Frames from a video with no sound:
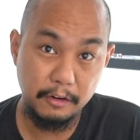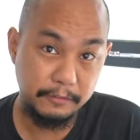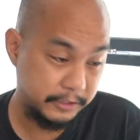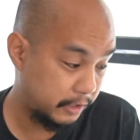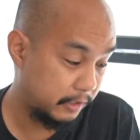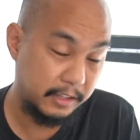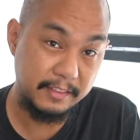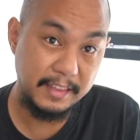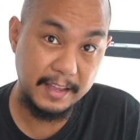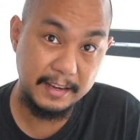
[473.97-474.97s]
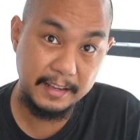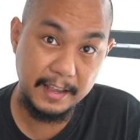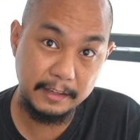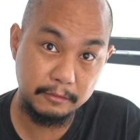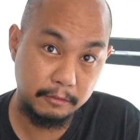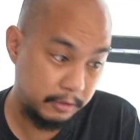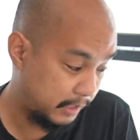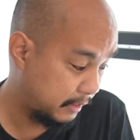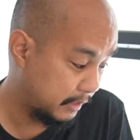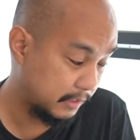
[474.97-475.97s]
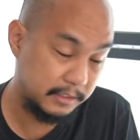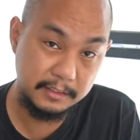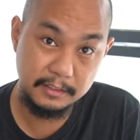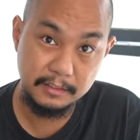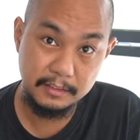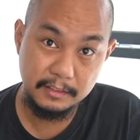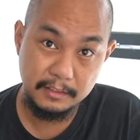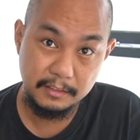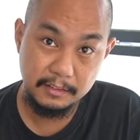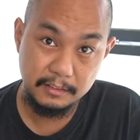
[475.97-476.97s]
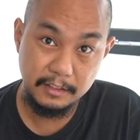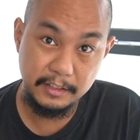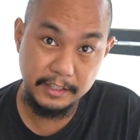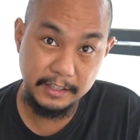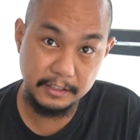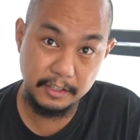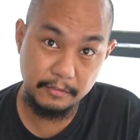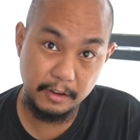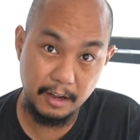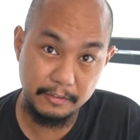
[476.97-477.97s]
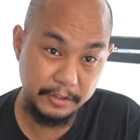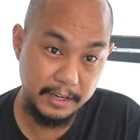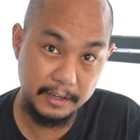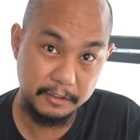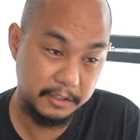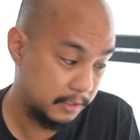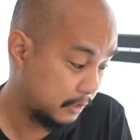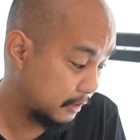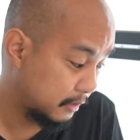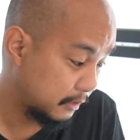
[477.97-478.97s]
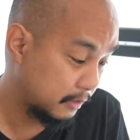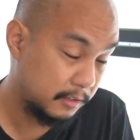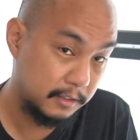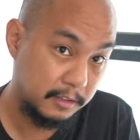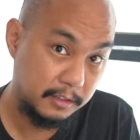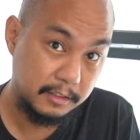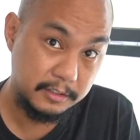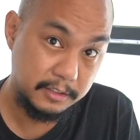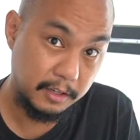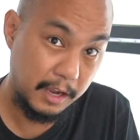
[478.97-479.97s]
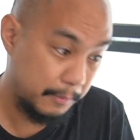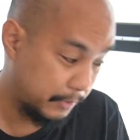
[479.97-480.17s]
if I should have done that. I can't read the details of the coffee now. So I'm